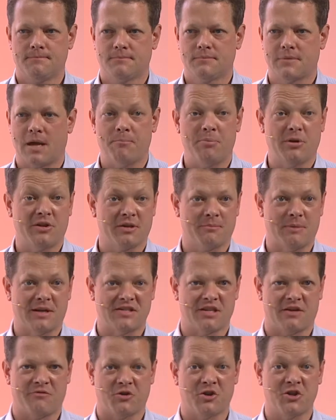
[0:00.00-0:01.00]
I'm building
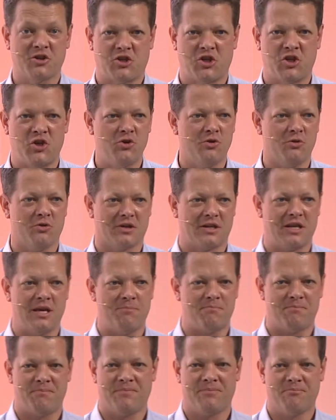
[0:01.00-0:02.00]
myself a good queue to
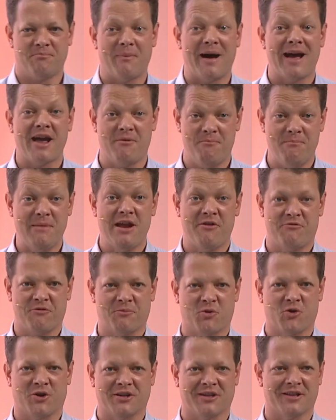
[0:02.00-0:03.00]
keep my, me
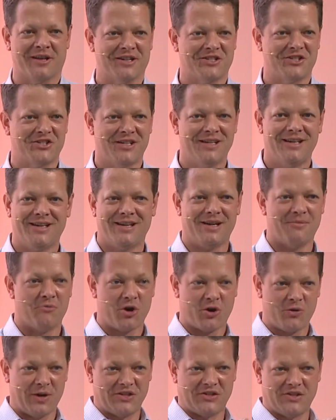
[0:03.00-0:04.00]
from going to lunch.
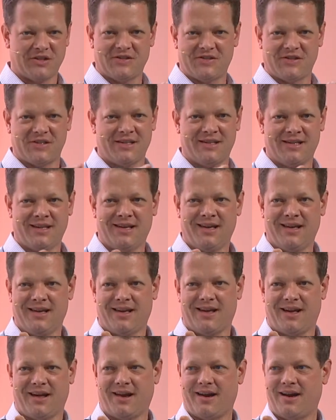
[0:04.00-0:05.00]
More questions?
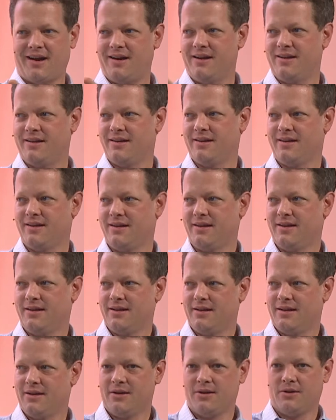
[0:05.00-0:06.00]
Uh,
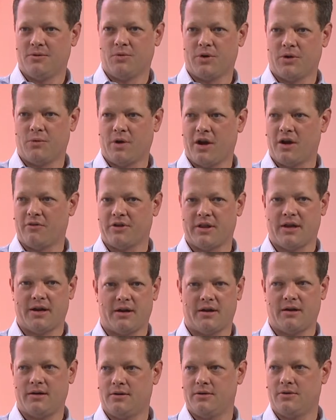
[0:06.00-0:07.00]
one way over
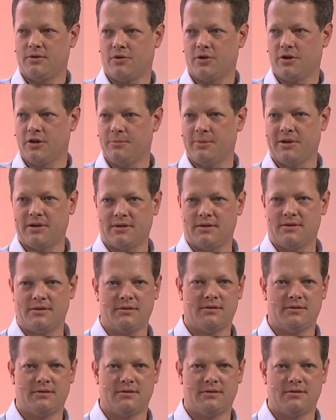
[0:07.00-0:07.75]
there or in the middle.